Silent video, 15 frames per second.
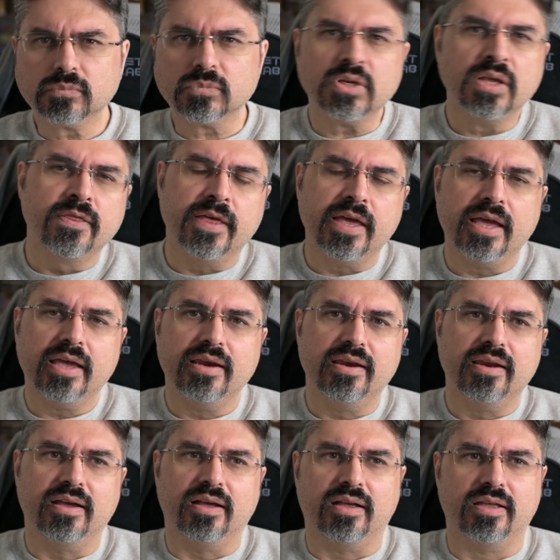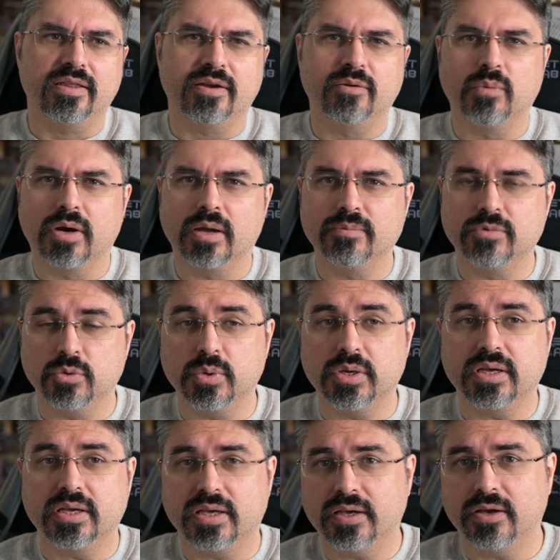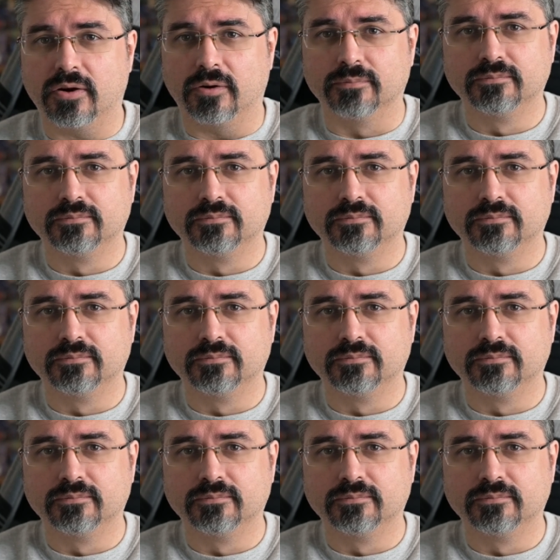than what I'm doing here.